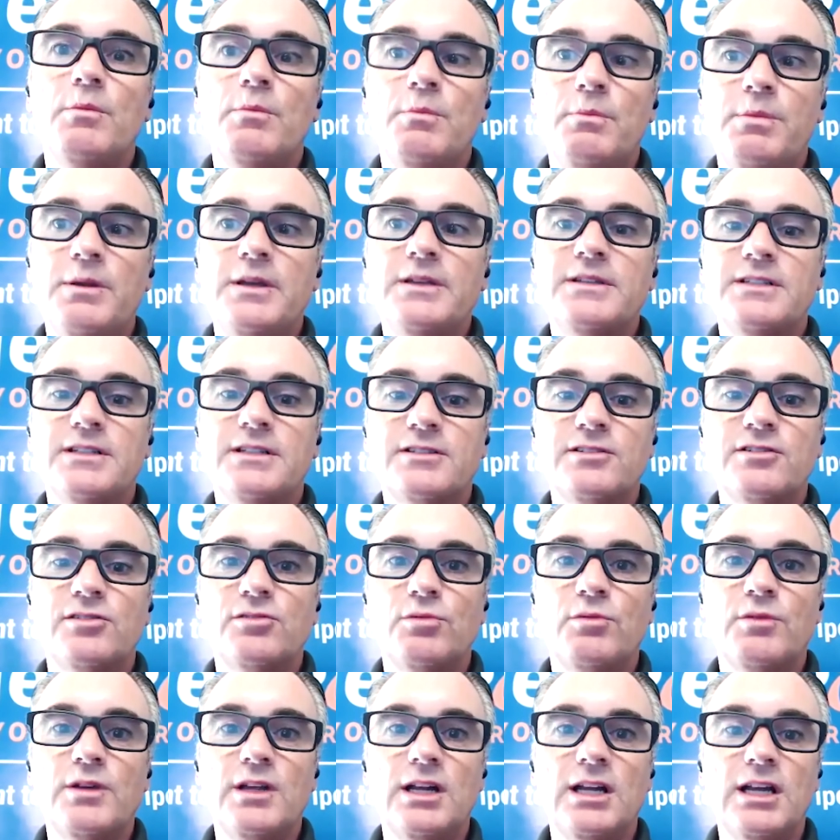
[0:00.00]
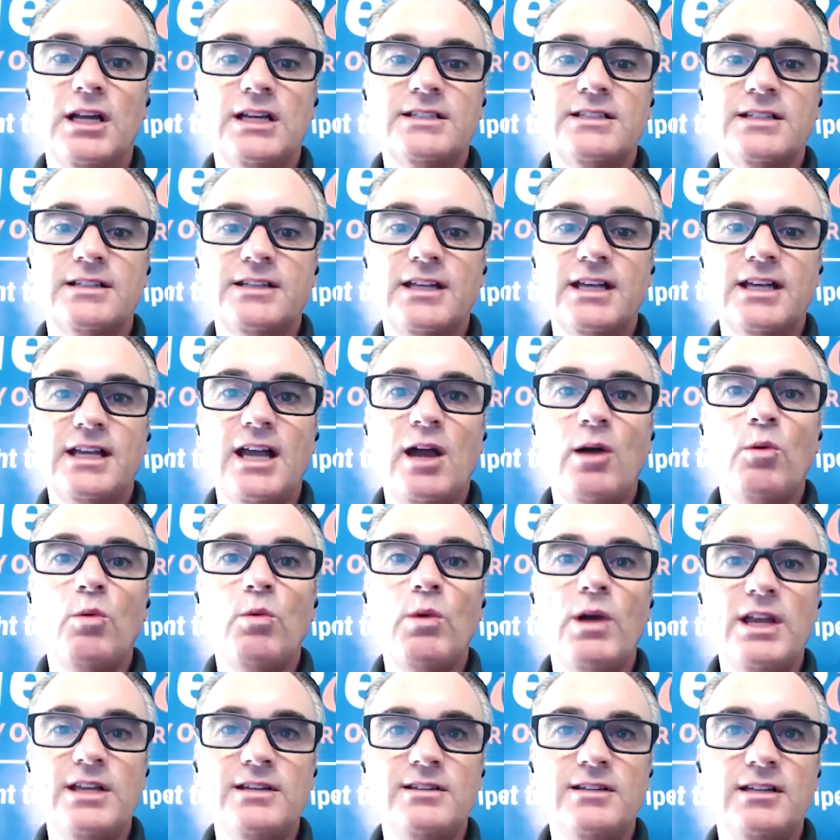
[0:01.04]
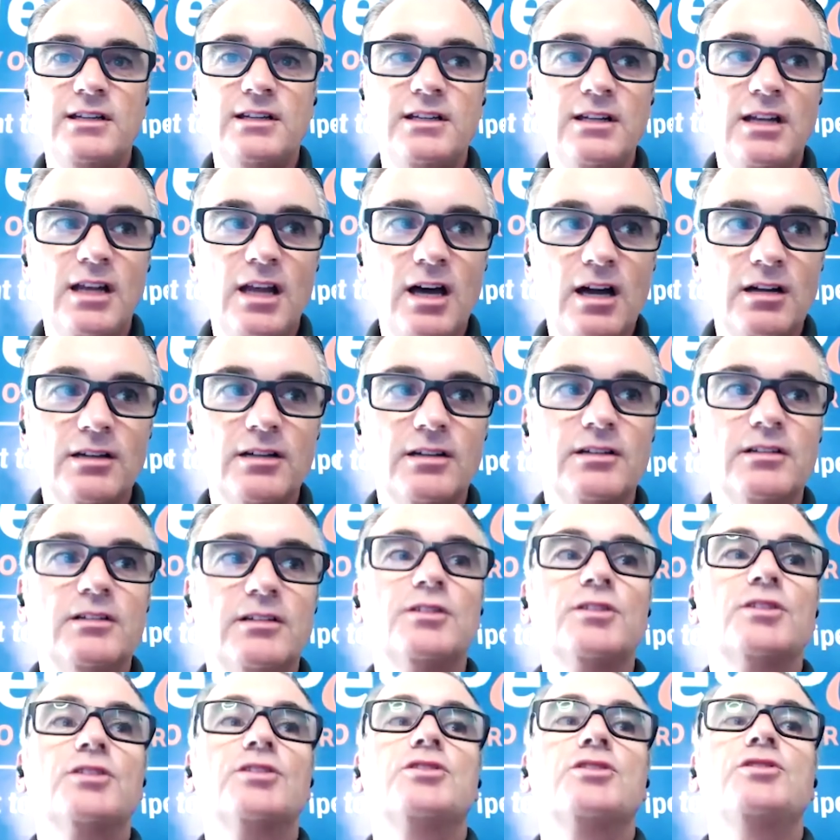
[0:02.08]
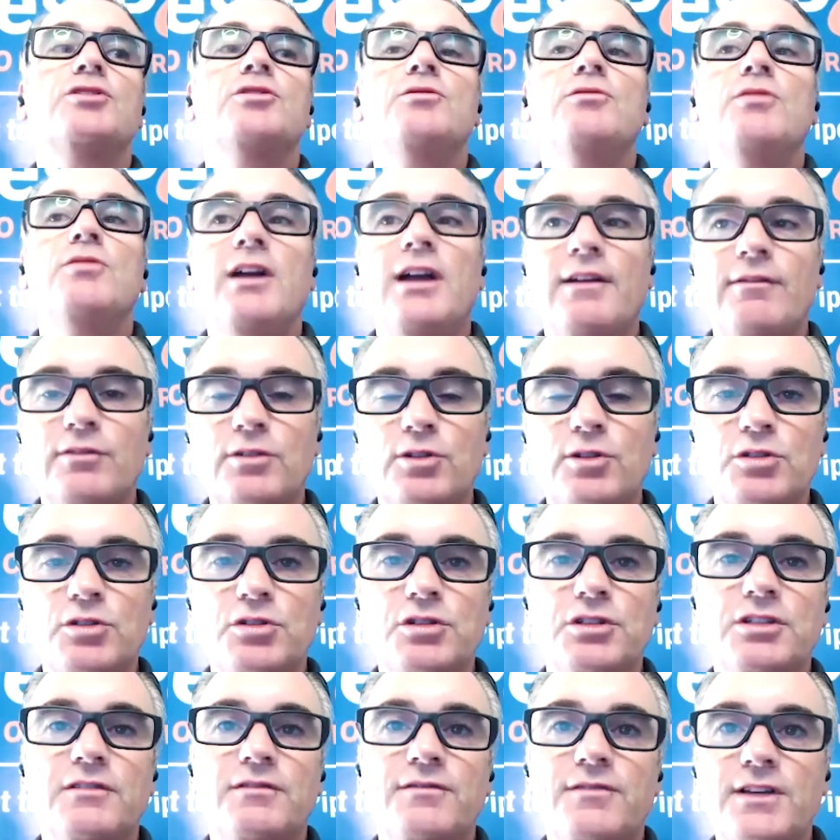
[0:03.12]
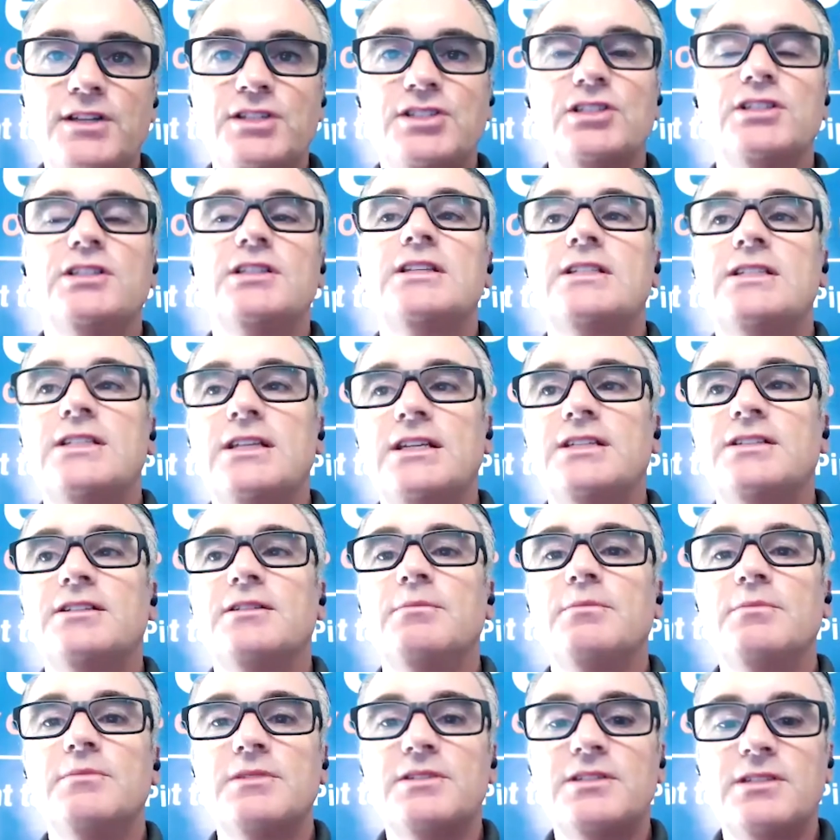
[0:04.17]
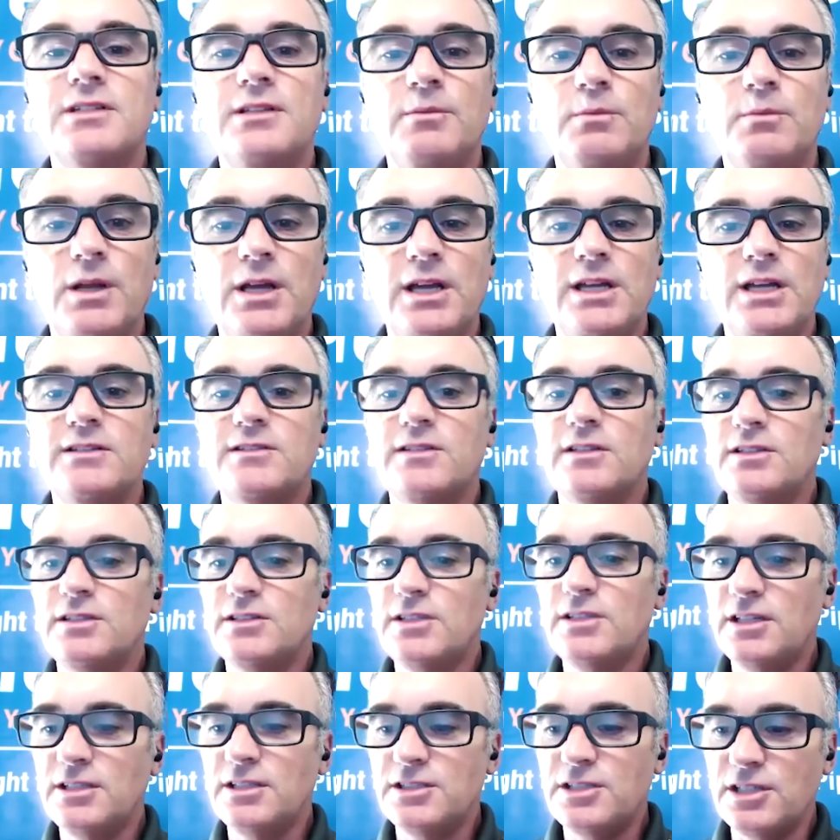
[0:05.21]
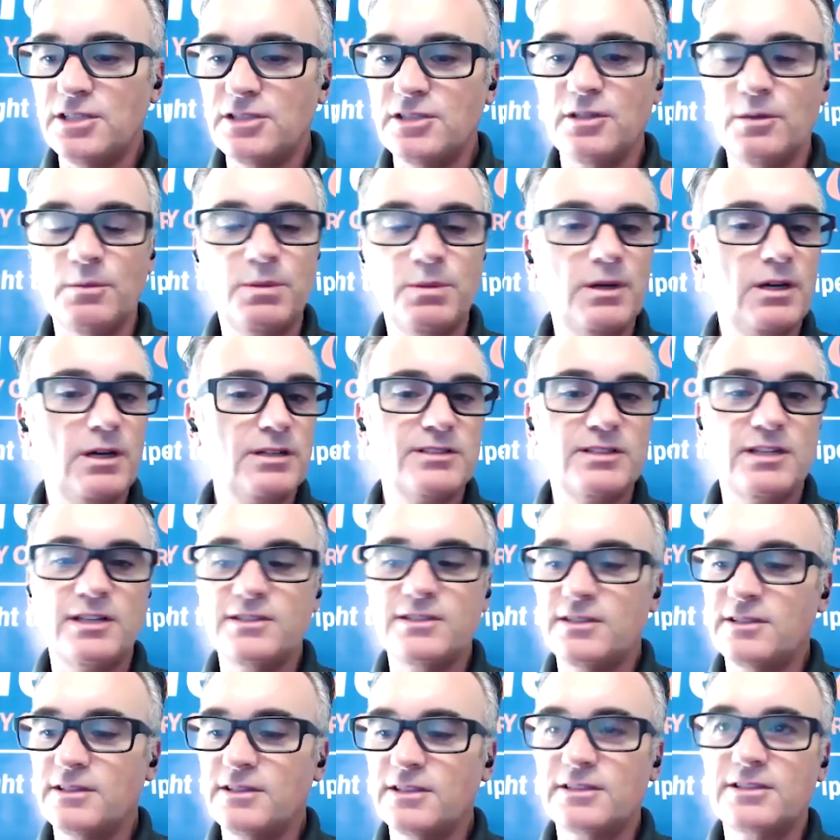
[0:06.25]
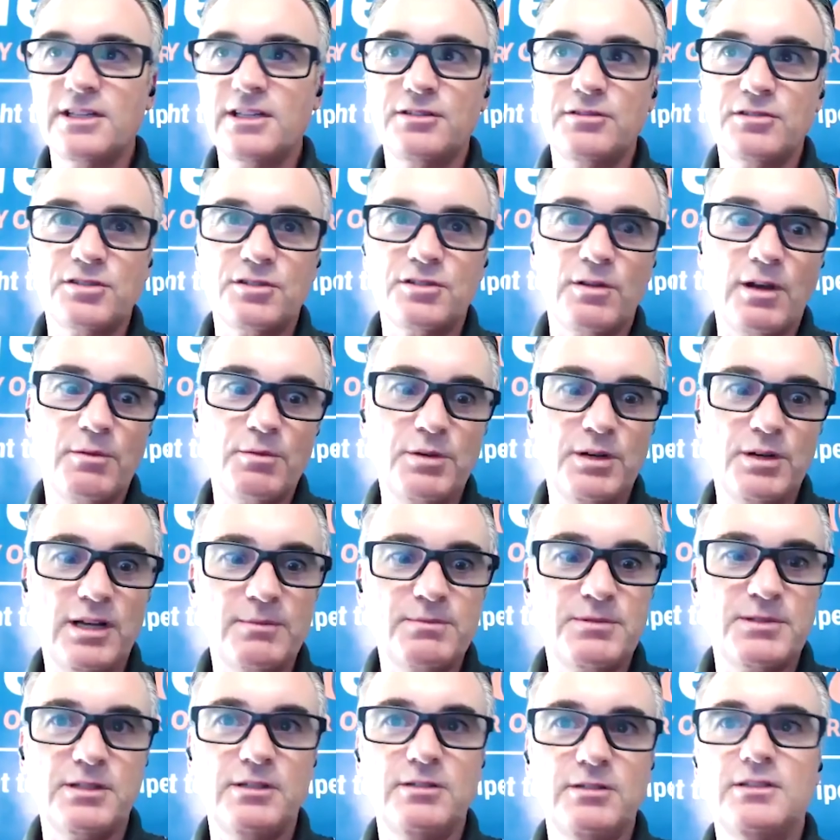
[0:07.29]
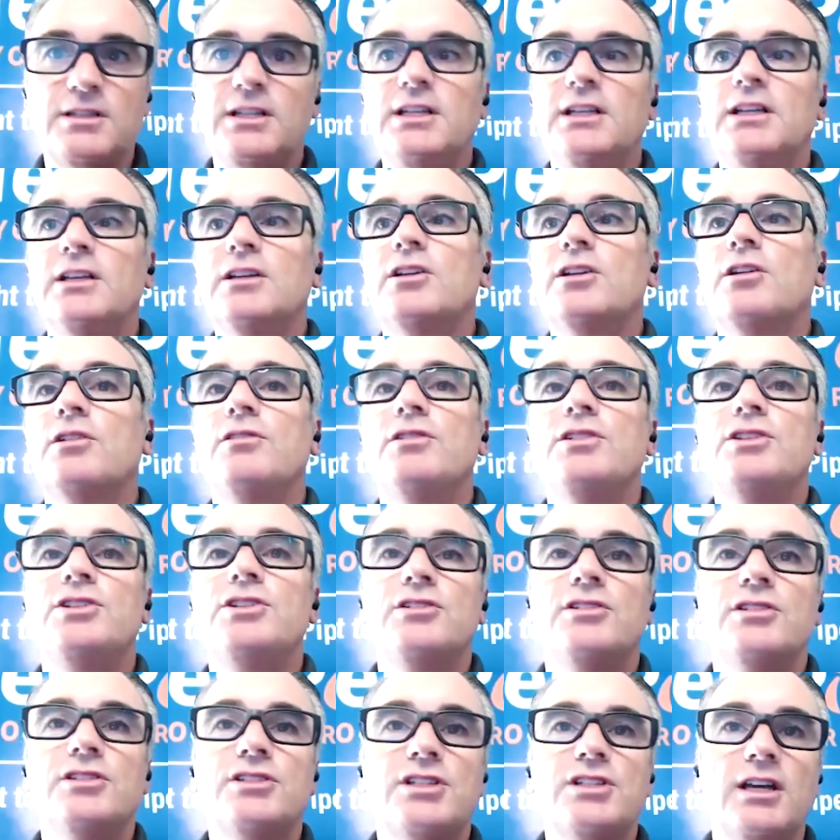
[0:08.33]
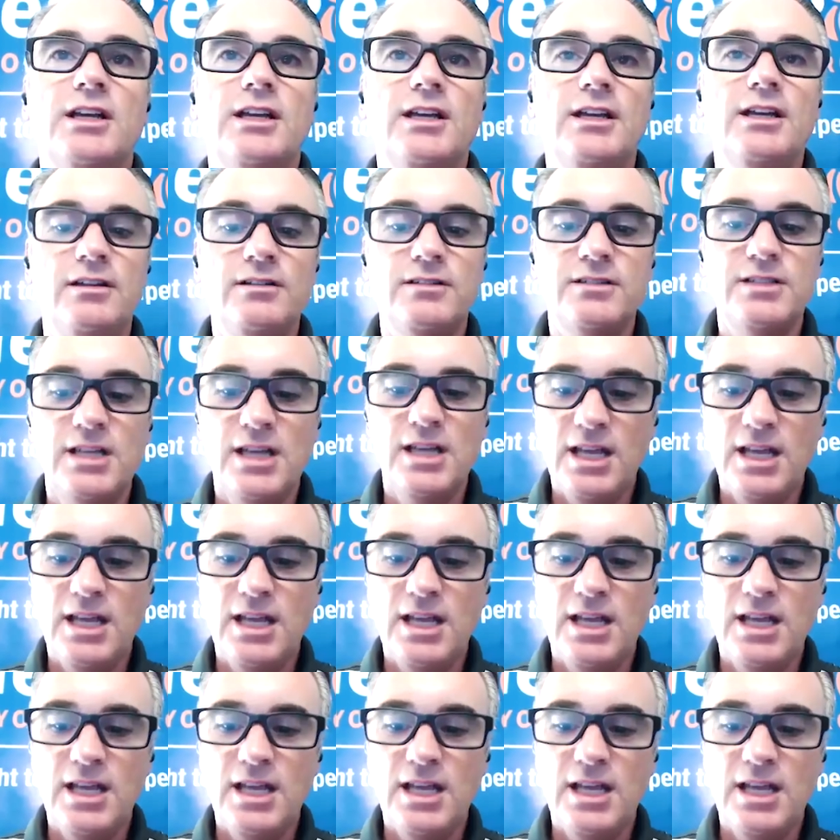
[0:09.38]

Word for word: businesses realize that they can't wait any longer to have good efficient systems in place and, and digital processes etc so i would absolutely encourage you to check out